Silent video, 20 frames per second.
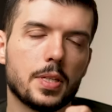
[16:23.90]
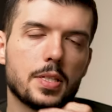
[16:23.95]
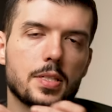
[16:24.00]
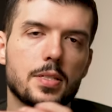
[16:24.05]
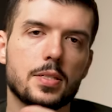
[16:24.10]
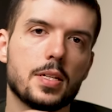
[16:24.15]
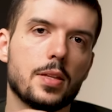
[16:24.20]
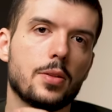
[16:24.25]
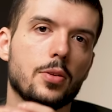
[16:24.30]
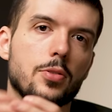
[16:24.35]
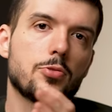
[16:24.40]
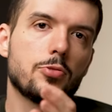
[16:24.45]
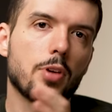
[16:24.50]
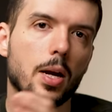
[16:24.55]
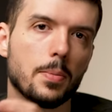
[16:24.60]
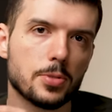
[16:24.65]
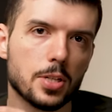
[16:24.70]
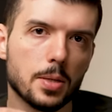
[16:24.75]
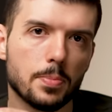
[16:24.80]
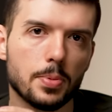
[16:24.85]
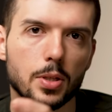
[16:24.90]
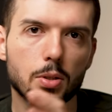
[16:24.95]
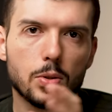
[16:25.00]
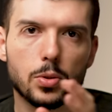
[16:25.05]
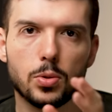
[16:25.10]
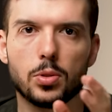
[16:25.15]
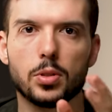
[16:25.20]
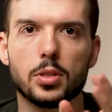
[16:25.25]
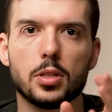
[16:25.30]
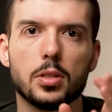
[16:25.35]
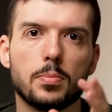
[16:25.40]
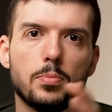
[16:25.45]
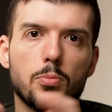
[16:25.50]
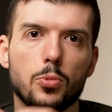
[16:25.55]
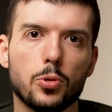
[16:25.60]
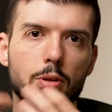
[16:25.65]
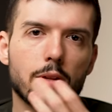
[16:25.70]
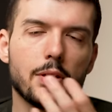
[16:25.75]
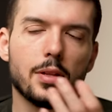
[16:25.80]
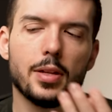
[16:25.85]
This is either drop shipping or
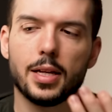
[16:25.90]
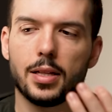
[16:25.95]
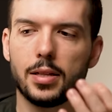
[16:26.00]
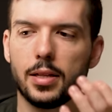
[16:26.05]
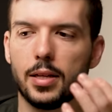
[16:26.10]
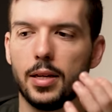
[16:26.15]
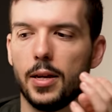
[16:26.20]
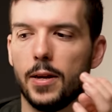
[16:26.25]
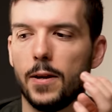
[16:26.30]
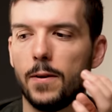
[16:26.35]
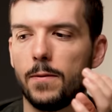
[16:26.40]
more than likely